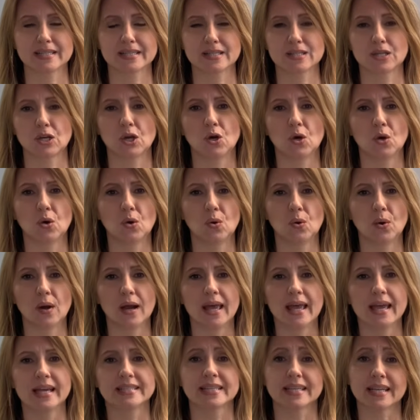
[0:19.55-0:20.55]
So
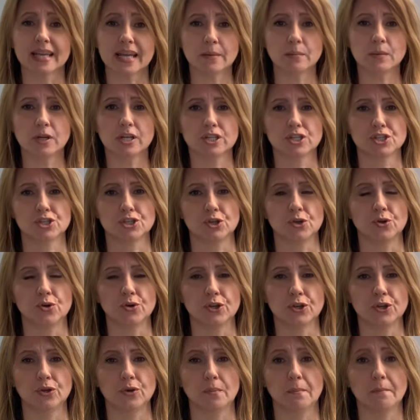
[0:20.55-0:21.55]
today I'm going to show
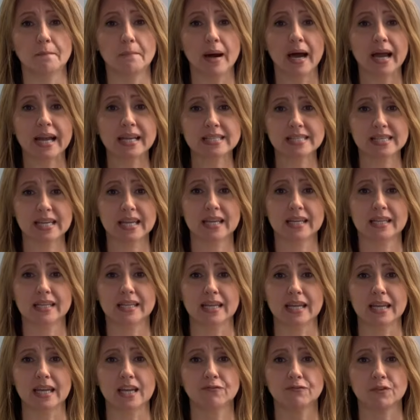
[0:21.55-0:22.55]
you my
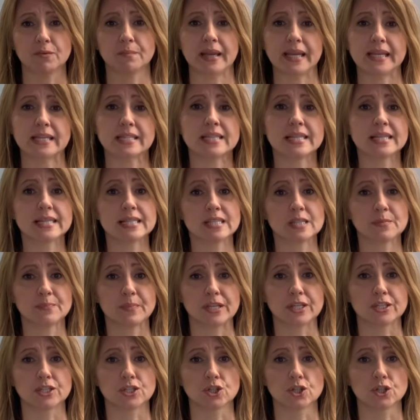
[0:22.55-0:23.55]
technique for painting
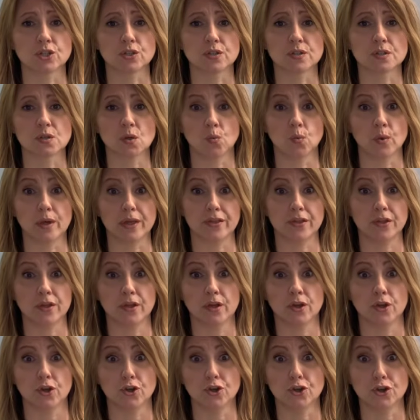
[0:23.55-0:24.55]
spindles with
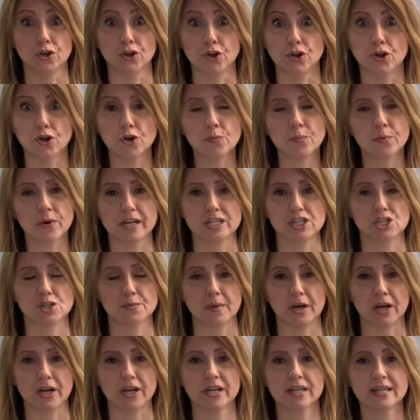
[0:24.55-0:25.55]
no brush
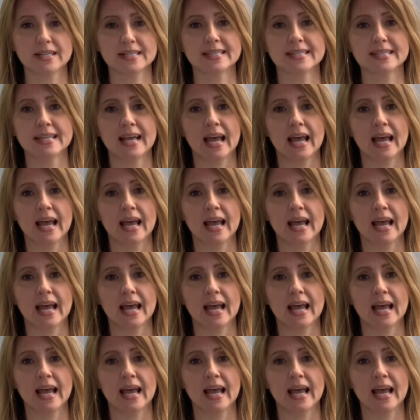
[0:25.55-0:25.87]
marks.